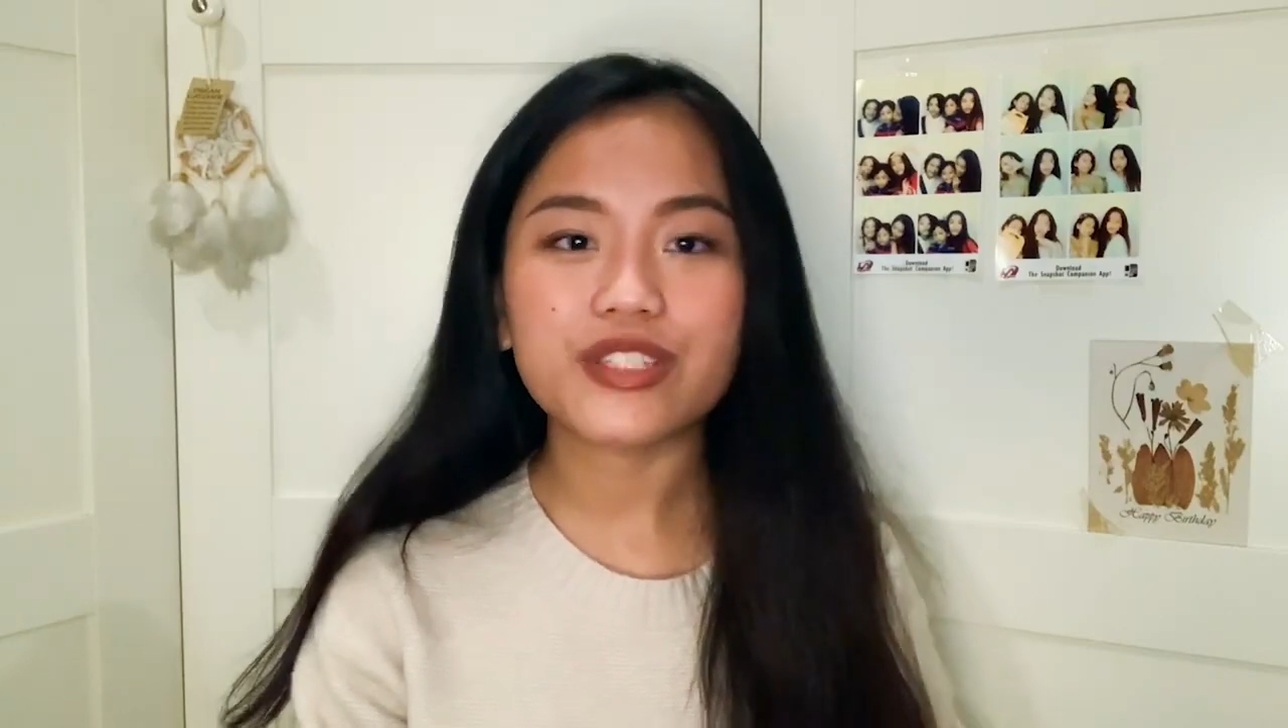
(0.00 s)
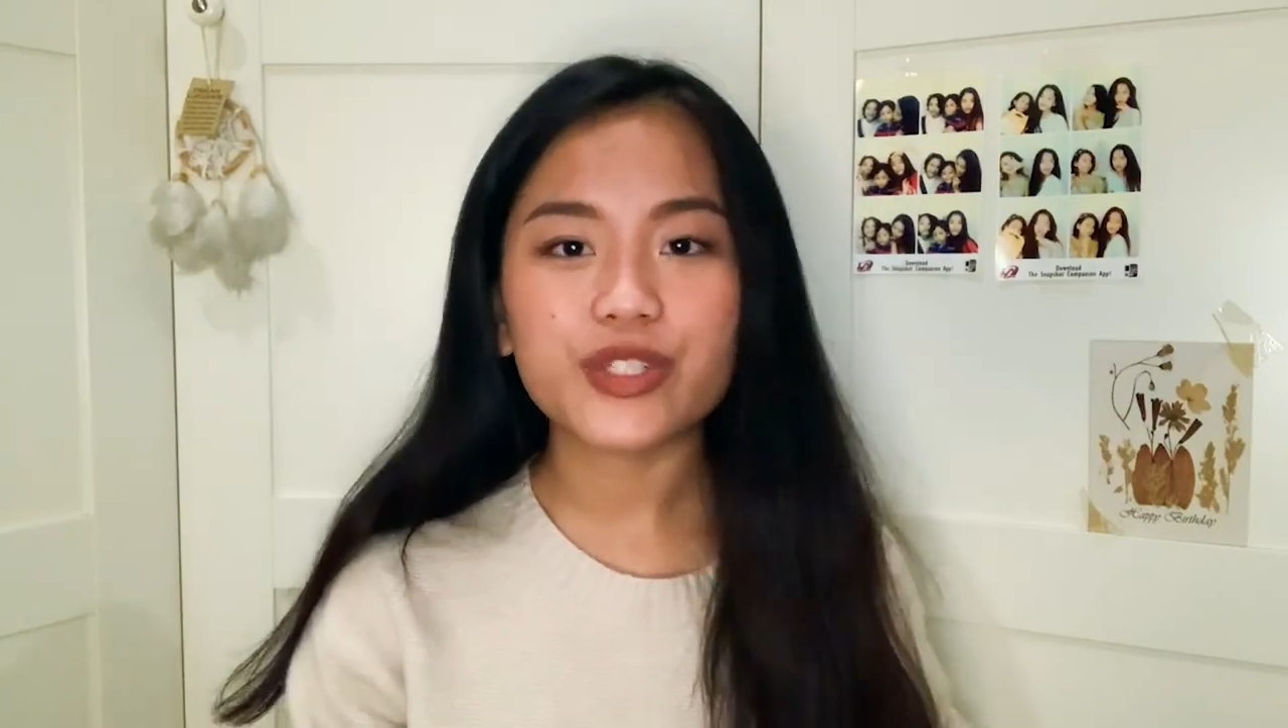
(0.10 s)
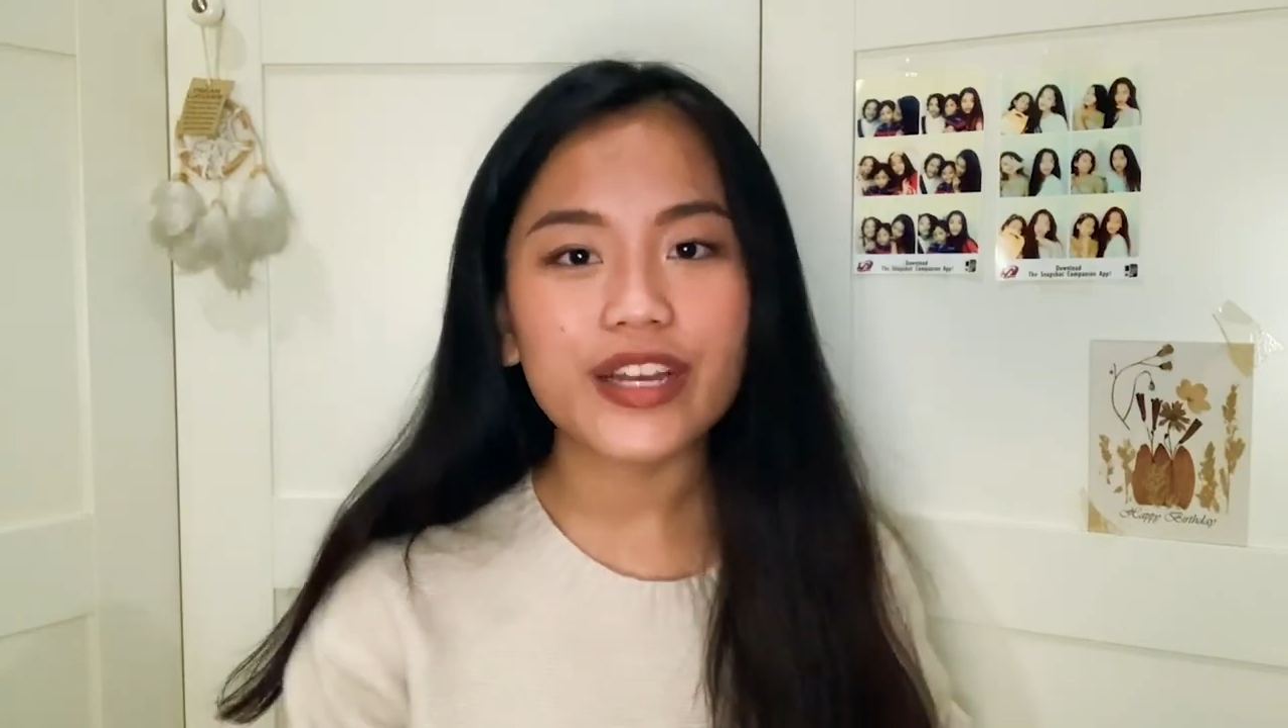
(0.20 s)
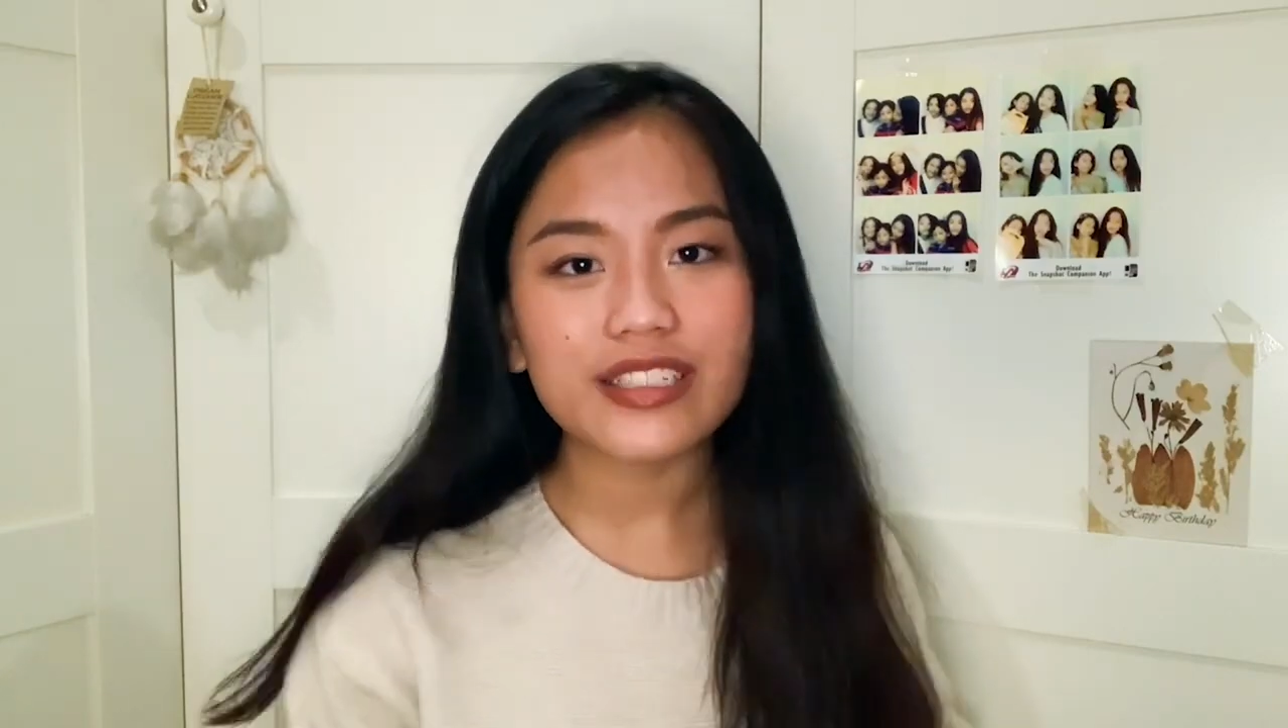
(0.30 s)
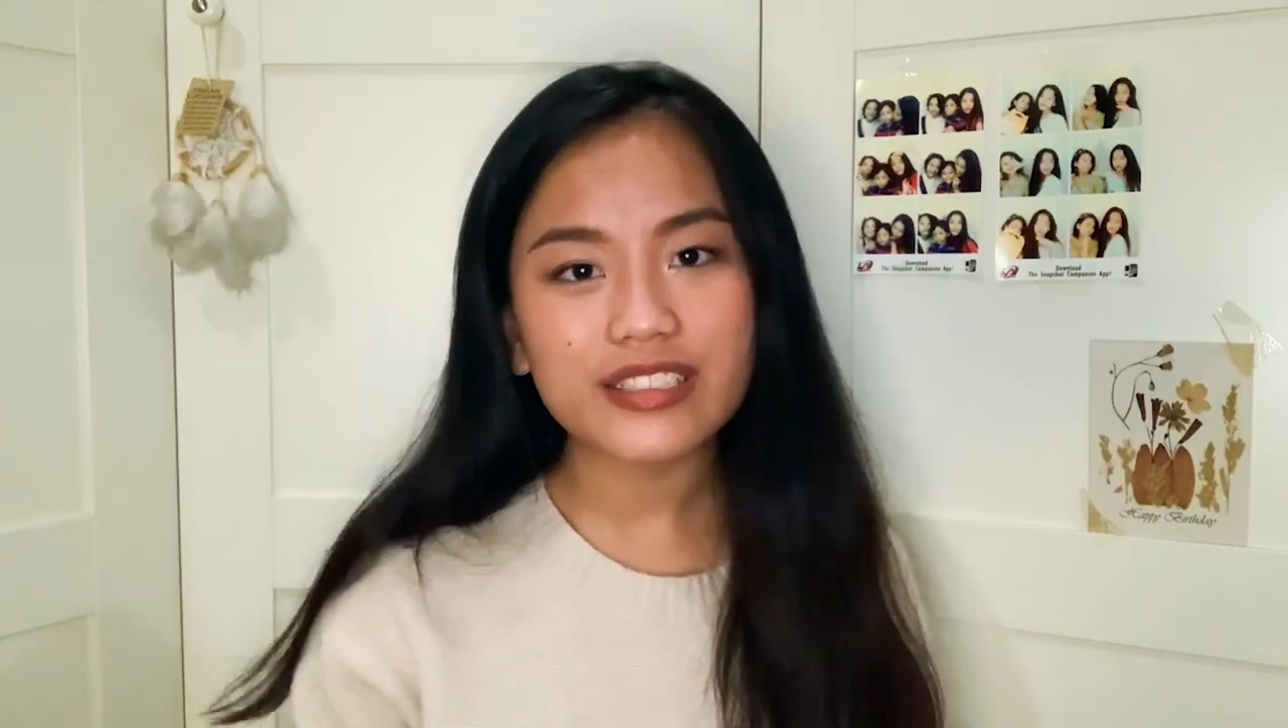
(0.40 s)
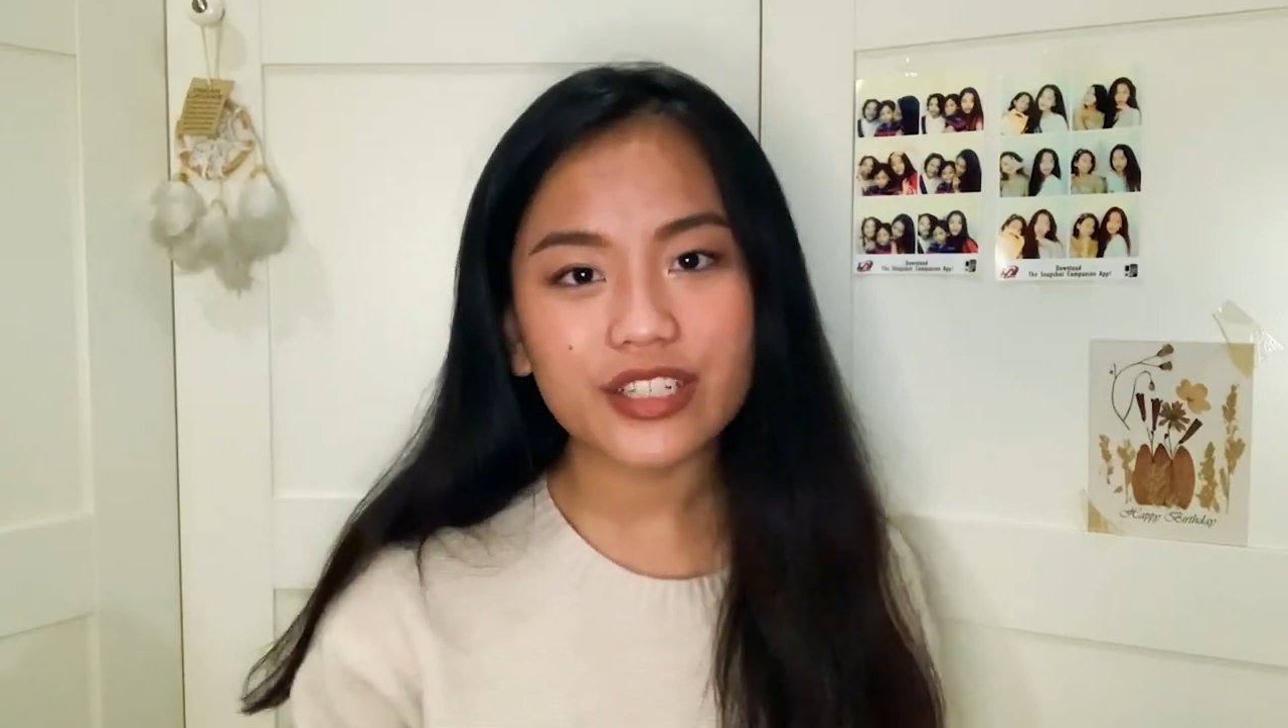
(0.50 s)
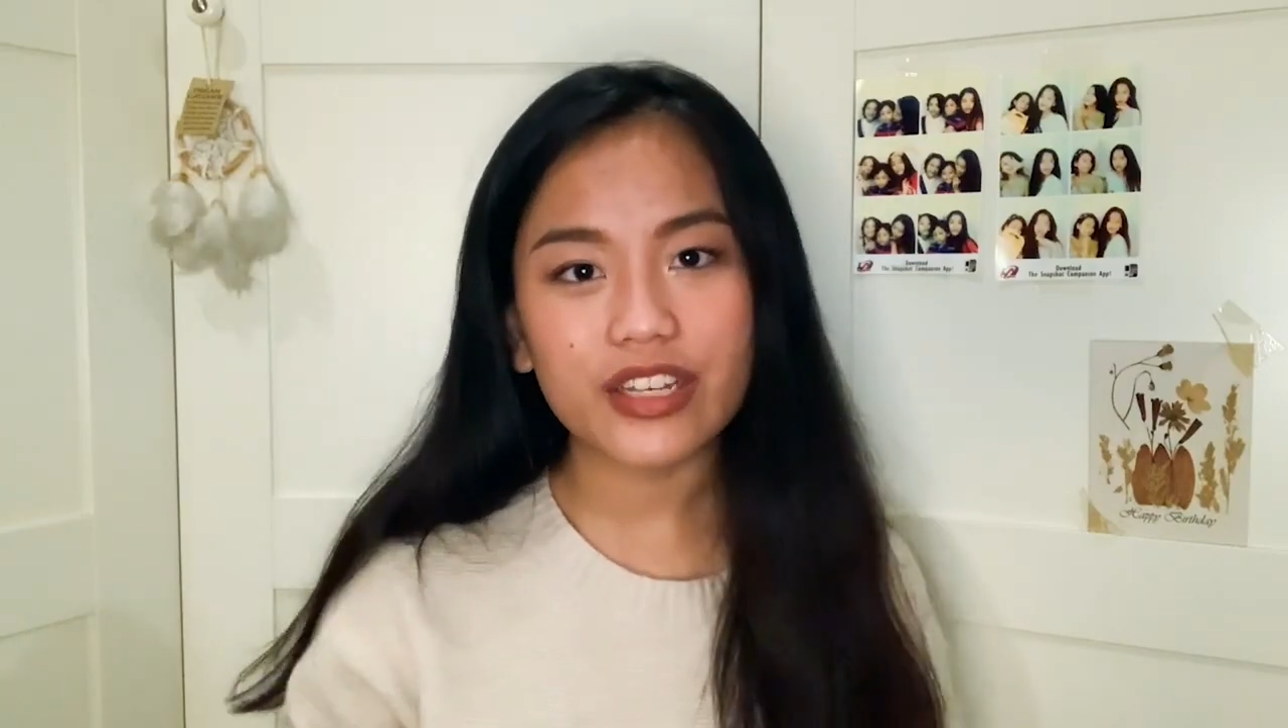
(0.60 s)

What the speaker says: trails that you